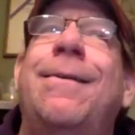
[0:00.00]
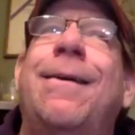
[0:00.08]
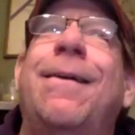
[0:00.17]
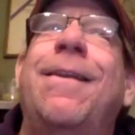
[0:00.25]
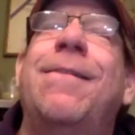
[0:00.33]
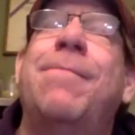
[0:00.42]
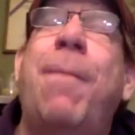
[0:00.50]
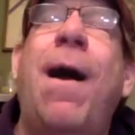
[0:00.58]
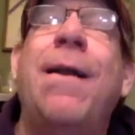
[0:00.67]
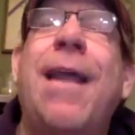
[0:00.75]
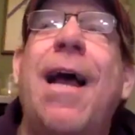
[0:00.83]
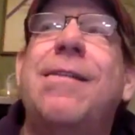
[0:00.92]

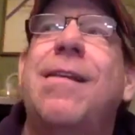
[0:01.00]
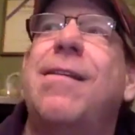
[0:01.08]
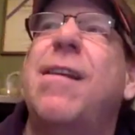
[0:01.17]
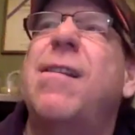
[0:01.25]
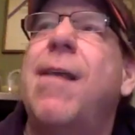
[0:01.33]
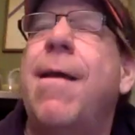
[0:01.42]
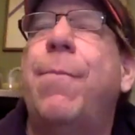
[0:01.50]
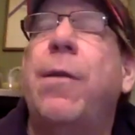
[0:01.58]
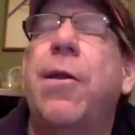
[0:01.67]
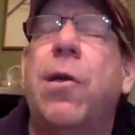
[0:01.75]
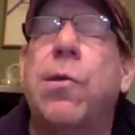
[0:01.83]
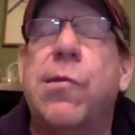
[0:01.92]
podcast, as they say in
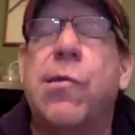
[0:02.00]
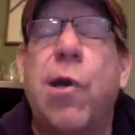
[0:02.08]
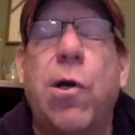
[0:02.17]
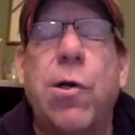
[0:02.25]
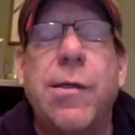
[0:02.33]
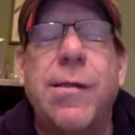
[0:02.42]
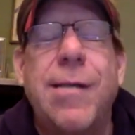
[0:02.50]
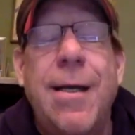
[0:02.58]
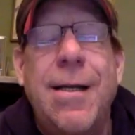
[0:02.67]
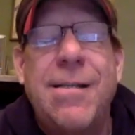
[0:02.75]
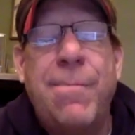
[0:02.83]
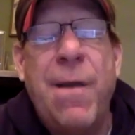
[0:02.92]
political circles.
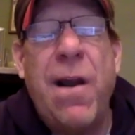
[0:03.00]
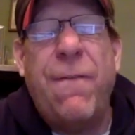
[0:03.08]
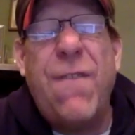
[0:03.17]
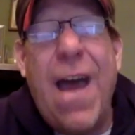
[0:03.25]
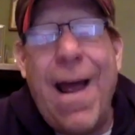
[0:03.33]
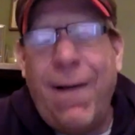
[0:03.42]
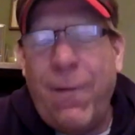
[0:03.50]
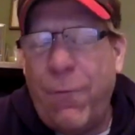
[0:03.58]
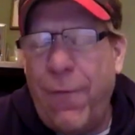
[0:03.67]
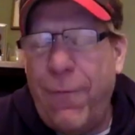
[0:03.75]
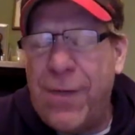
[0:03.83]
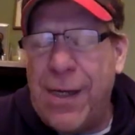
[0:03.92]
It's been a fast
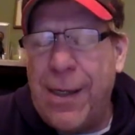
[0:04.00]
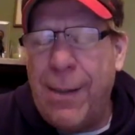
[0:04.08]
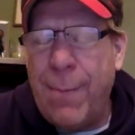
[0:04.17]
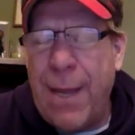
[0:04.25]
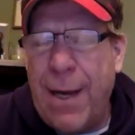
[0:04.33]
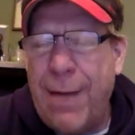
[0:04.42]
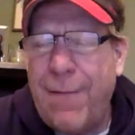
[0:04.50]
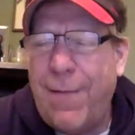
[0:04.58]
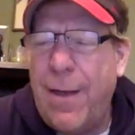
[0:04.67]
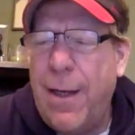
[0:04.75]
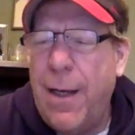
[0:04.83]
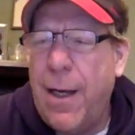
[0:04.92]
15 minutes.
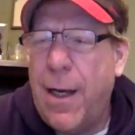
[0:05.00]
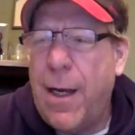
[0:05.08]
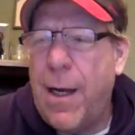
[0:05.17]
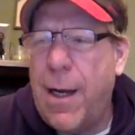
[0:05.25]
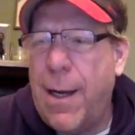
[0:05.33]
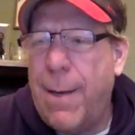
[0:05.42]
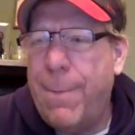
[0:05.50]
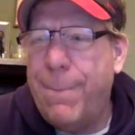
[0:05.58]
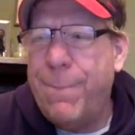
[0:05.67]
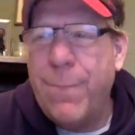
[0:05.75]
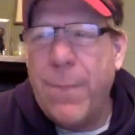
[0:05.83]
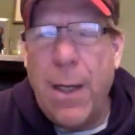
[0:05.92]
I
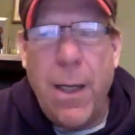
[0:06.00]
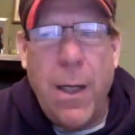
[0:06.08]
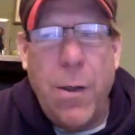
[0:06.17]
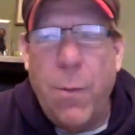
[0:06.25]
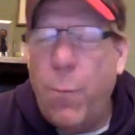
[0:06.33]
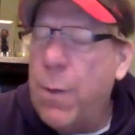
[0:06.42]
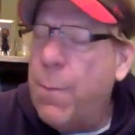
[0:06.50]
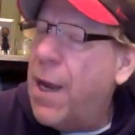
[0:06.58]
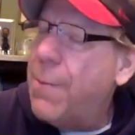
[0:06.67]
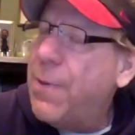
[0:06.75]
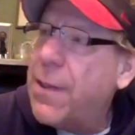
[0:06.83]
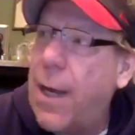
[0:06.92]

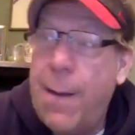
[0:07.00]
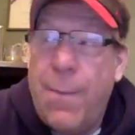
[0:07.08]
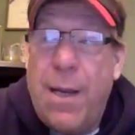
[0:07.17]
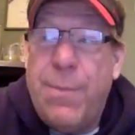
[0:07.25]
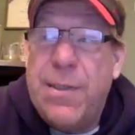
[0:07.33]
might be